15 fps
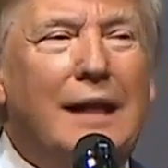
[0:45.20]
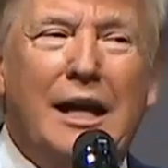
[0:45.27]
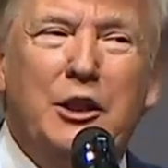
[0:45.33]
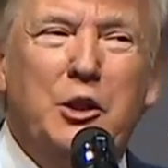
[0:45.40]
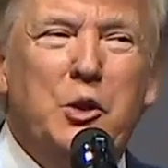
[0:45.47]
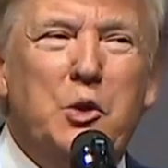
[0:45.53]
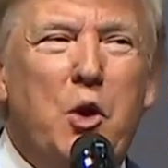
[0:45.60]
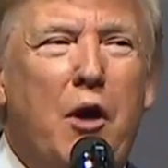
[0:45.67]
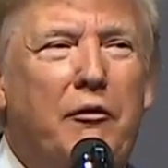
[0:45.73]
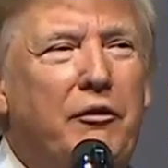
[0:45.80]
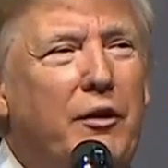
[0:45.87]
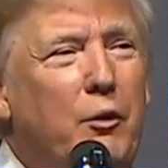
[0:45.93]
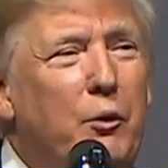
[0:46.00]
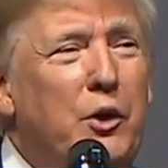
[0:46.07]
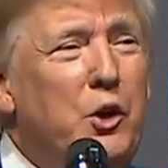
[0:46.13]
Not too
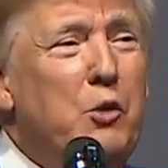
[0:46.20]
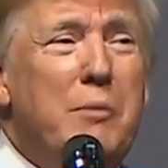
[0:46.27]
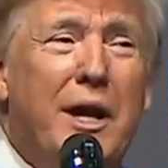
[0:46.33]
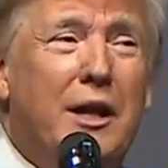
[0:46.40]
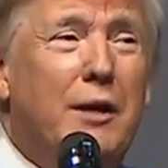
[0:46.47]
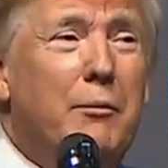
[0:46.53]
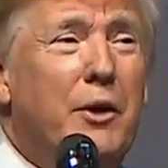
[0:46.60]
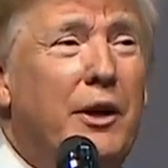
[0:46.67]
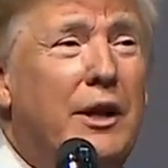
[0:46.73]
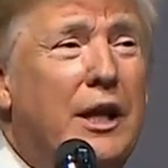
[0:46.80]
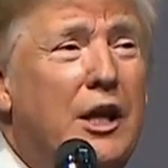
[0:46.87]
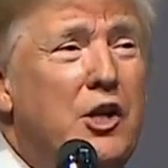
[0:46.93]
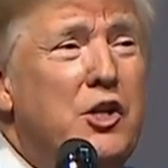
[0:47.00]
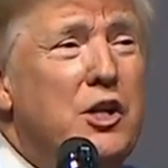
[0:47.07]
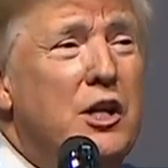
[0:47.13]
often. We do make them on
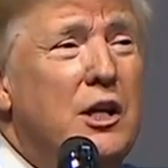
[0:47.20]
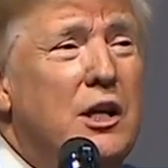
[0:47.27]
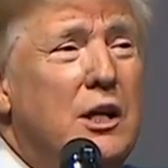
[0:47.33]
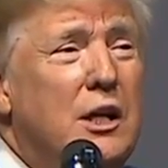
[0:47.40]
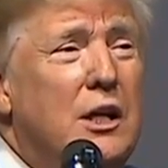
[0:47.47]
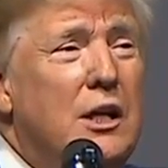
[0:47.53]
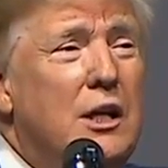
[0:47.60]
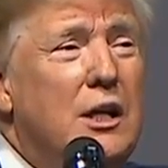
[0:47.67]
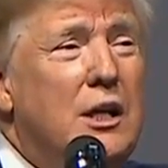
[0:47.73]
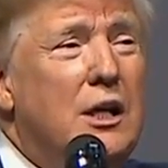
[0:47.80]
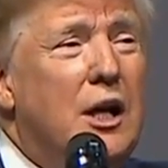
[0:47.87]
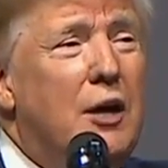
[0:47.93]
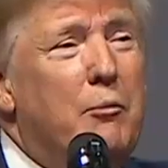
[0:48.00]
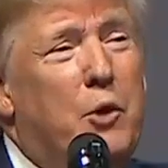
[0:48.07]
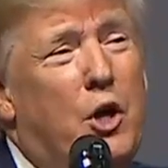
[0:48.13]
occasion.
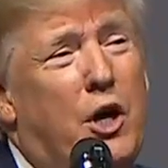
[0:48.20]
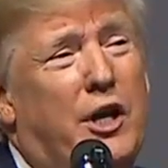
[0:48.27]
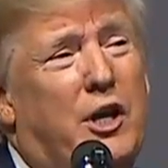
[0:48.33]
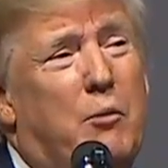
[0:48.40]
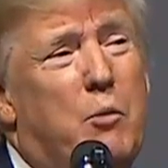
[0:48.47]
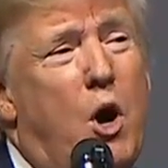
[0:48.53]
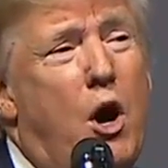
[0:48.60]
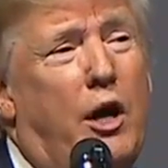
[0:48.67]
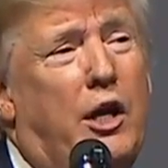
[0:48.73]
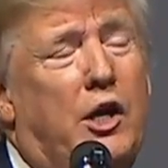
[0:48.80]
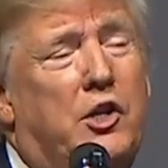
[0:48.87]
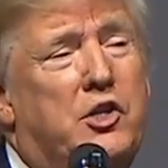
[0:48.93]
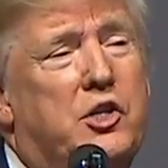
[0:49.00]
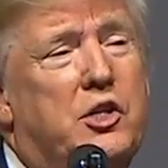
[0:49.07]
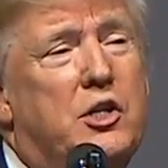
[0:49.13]
American
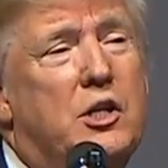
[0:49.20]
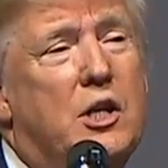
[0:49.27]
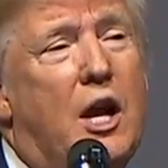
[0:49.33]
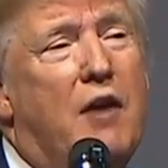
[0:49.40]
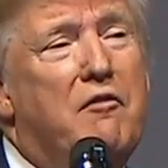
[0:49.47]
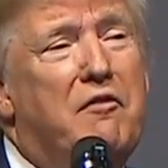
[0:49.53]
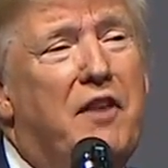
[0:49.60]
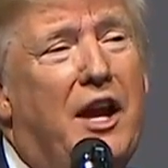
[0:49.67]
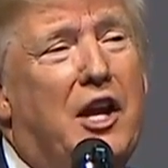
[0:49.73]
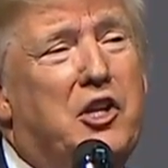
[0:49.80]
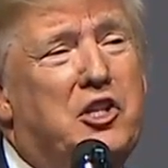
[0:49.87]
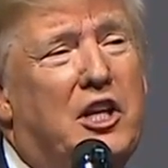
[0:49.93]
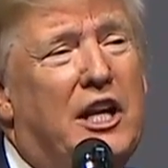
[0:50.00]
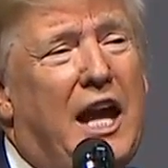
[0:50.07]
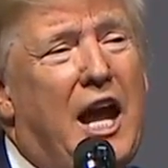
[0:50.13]
markets have
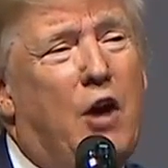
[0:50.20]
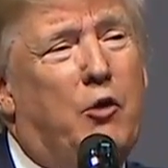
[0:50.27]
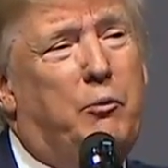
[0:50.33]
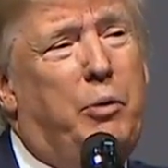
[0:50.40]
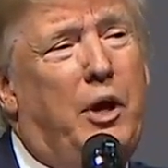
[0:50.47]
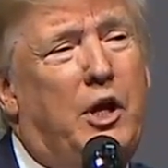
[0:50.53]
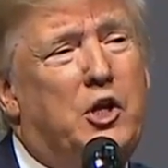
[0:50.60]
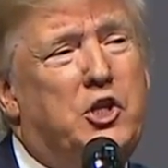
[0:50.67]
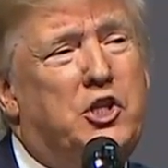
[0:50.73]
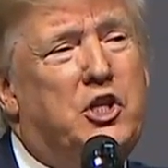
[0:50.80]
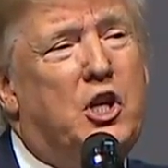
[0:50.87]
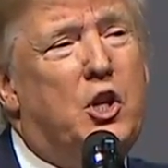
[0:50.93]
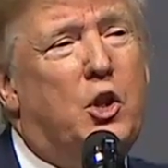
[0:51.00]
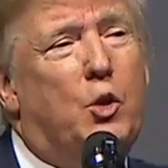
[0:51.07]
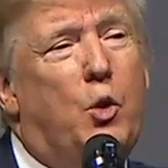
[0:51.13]
vastly
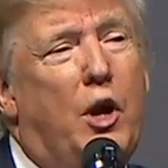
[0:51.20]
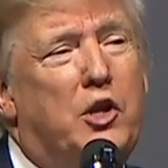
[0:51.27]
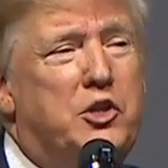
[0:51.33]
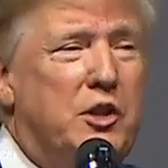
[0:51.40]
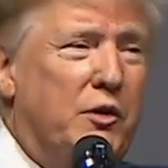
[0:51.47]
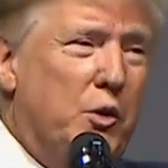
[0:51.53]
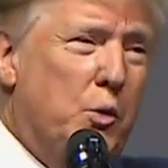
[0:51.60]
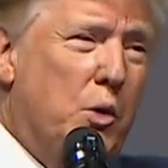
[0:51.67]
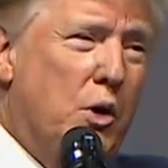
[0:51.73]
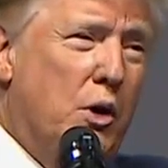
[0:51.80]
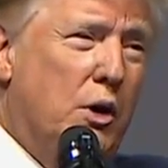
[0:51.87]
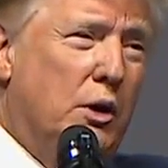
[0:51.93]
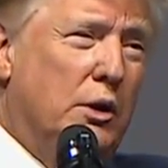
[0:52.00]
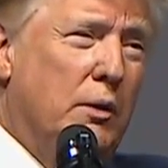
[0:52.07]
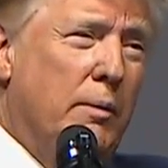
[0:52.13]
outpaced the rest of the
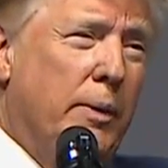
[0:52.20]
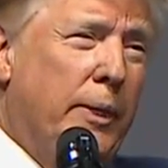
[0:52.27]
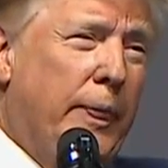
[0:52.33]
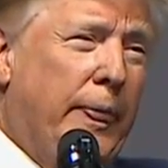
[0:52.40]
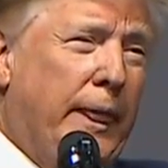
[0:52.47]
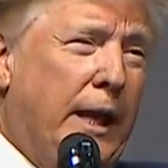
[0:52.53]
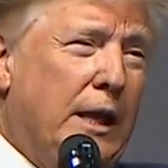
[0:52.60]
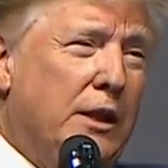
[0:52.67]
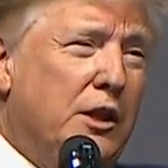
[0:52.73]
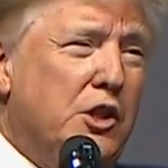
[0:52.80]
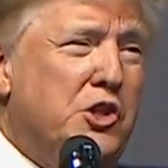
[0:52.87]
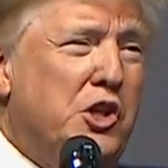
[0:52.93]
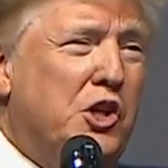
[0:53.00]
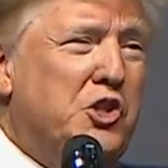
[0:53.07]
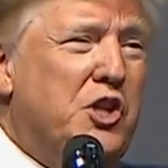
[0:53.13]
world.
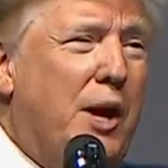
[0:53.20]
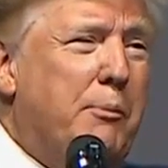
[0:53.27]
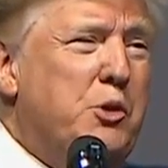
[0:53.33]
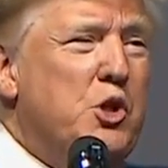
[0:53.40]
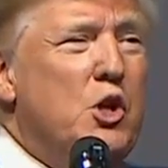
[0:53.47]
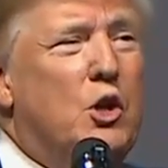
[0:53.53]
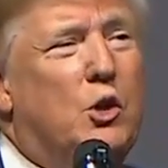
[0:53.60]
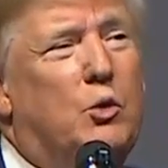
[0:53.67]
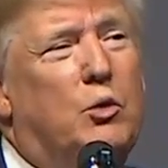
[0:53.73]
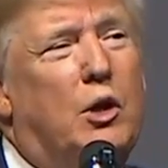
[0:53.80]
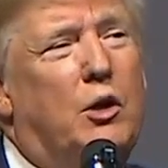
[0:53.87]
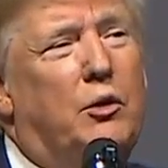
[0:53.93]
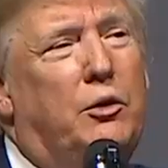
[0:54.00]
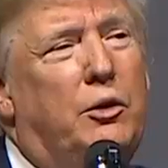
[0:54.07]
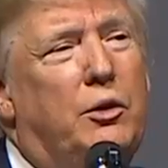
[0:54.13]
This exceptional
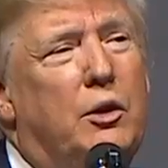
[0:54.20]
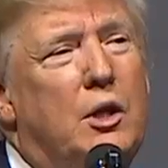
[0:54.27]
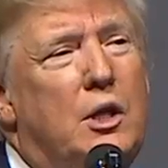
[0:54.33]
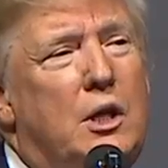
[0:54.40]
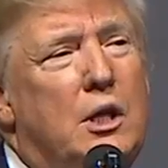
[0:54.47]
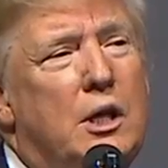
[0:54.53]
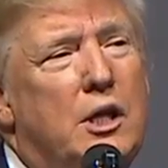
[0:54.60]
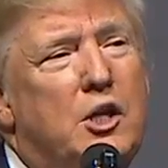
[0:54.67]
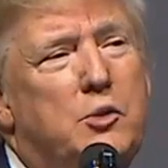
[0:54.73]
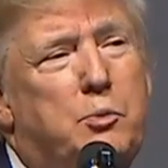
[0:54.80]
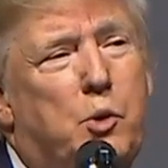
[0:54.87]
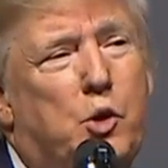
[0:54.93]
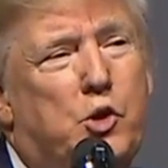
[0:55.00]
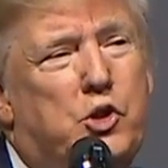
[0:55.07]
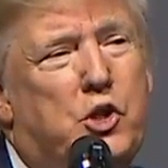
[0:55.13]
growth is
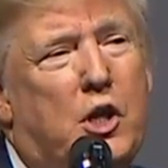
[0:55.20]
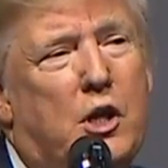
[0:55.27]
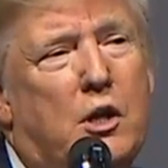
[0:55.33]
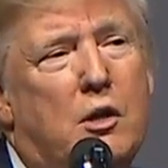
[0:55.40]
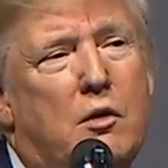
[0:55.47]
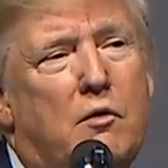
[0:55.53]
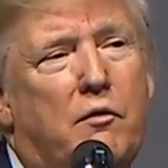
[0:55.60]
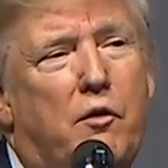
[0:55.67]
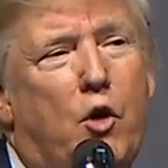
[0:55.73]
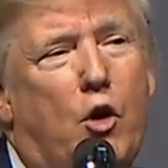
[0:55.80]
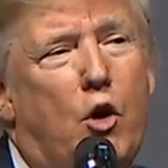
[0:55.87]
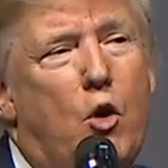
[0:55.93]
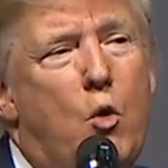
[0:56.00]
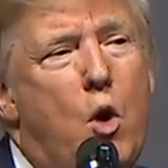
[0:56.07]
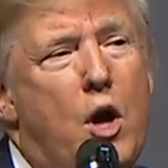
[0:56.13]
boosting
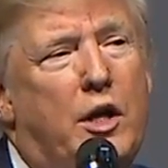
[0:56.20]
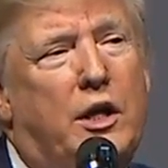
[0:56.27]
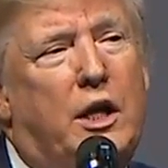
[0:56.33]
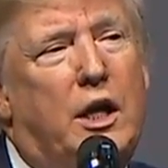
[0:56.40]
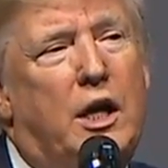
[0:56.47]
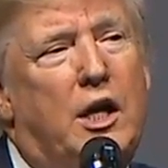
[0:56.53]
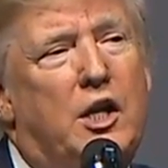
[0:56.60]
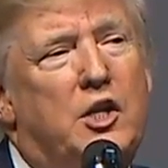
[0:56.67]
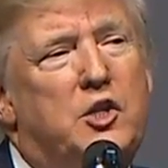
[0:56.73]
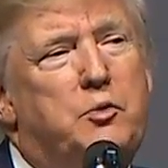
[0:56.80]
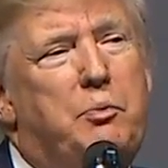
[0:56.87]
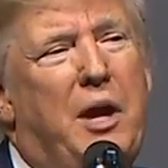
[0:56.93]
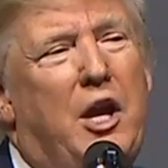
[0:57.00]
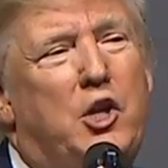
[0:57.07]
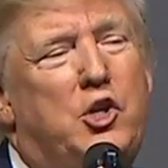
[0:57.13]

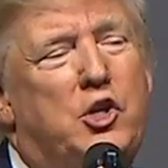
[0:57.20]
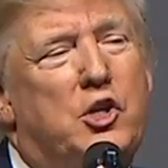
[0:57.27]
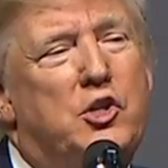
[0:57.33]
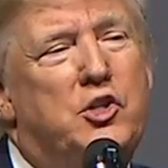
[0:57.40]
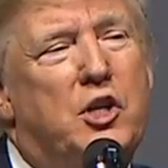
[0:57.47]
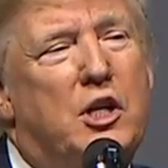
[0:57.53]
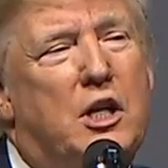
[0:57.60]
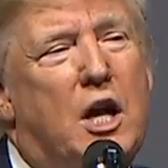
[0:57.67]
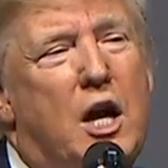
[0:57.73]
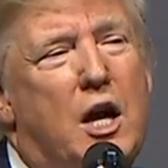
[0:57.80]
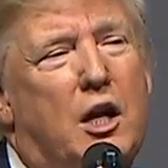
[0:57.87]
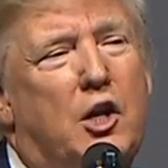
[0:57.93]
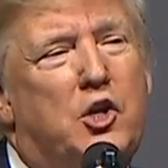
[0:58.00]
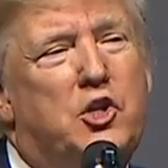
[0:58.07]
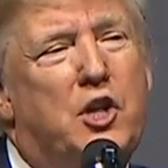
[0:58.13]
401ks, pensions, and
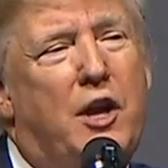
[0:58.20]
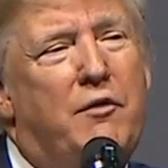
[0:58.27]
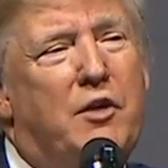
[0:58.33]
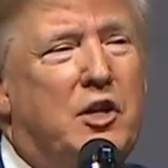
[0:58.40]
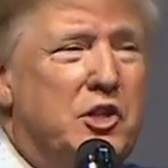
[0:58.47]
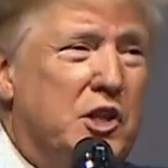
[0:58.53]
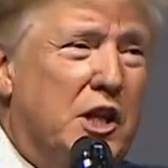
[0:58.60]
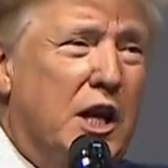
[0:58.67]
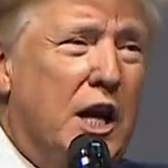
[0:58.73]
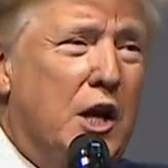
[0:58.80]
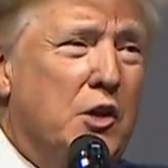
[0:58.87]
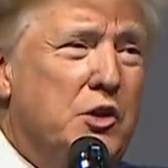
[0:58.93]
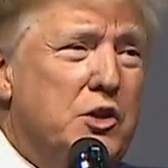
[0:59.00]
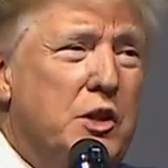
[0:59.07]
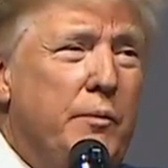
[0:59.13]
college savings
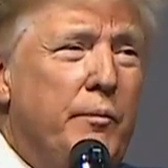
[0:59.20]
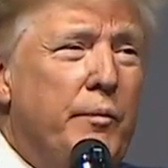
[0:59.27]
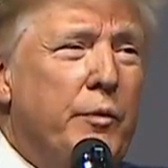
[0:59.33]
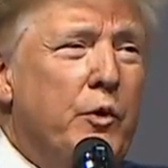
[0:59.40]
accounts